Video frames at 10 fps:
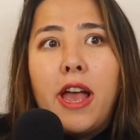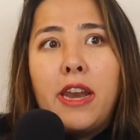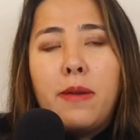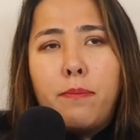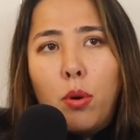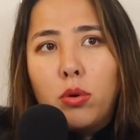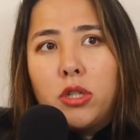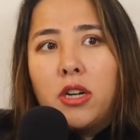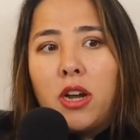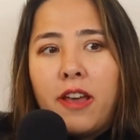an
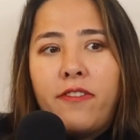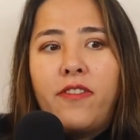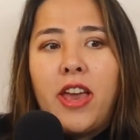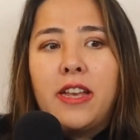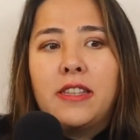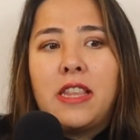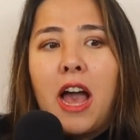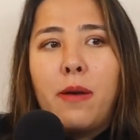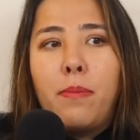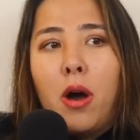important life phase.
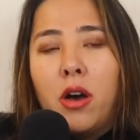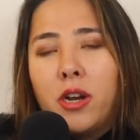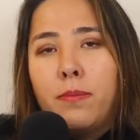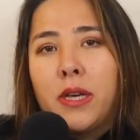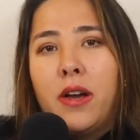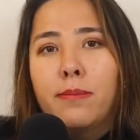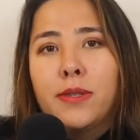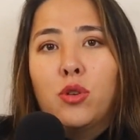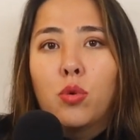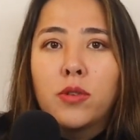That partner
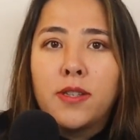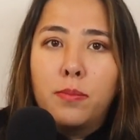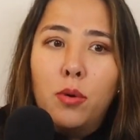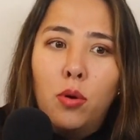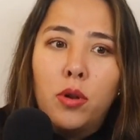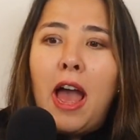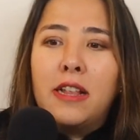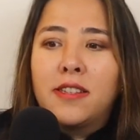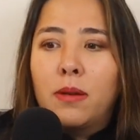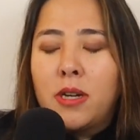becomes your support.
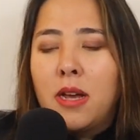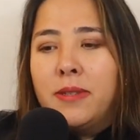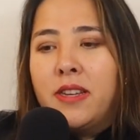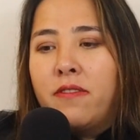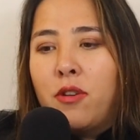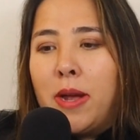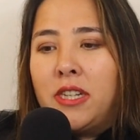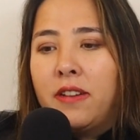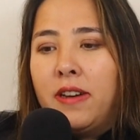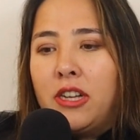And sometimes in a
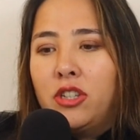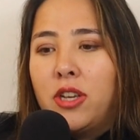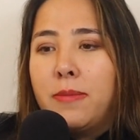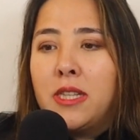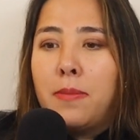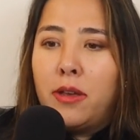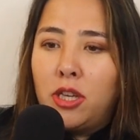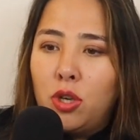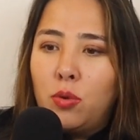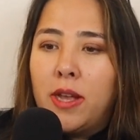romantic relationship, it's about
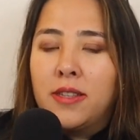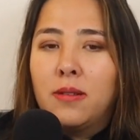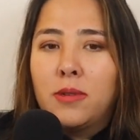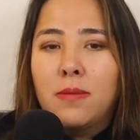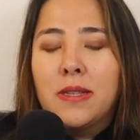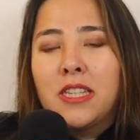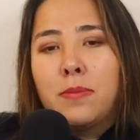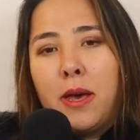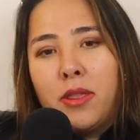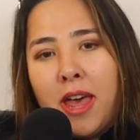you and sometimes it's
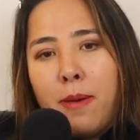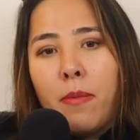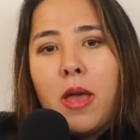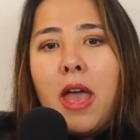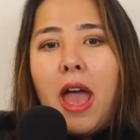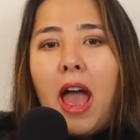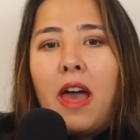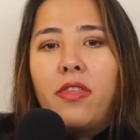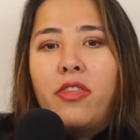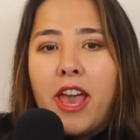about them.
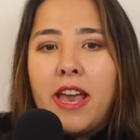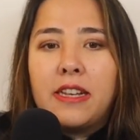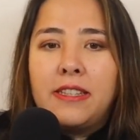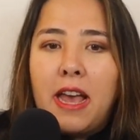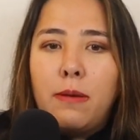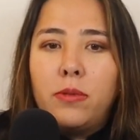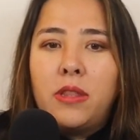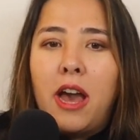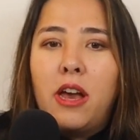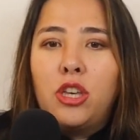And they accept
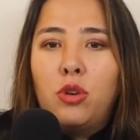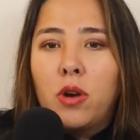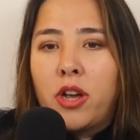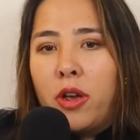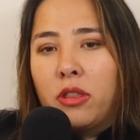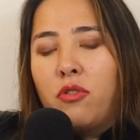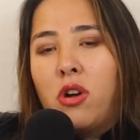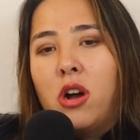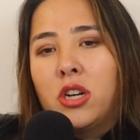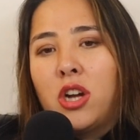that you are going through a
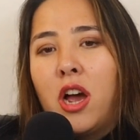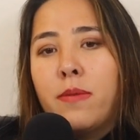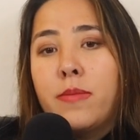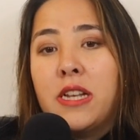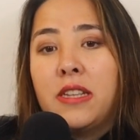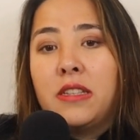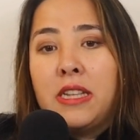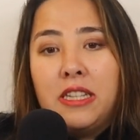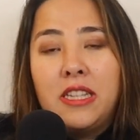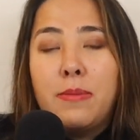hard time and it
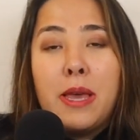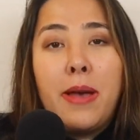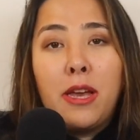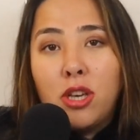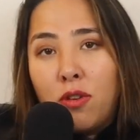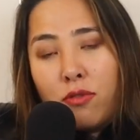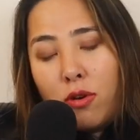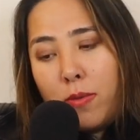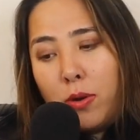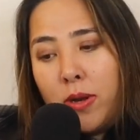needs to be about you for
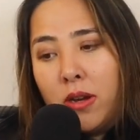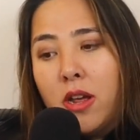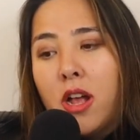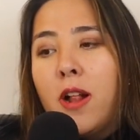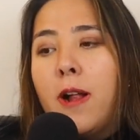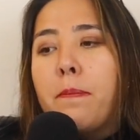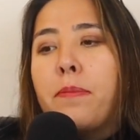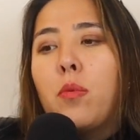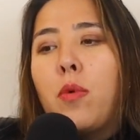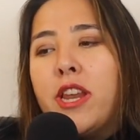a moment.
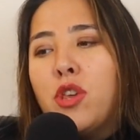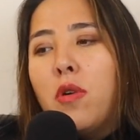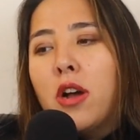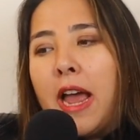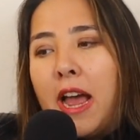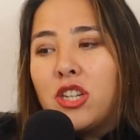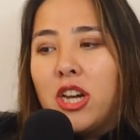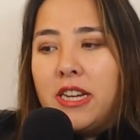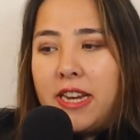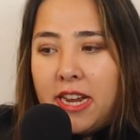But when you are
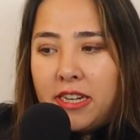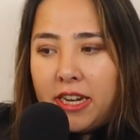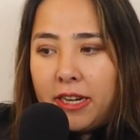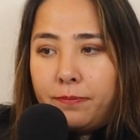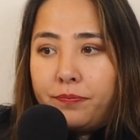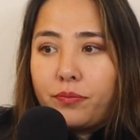casually dating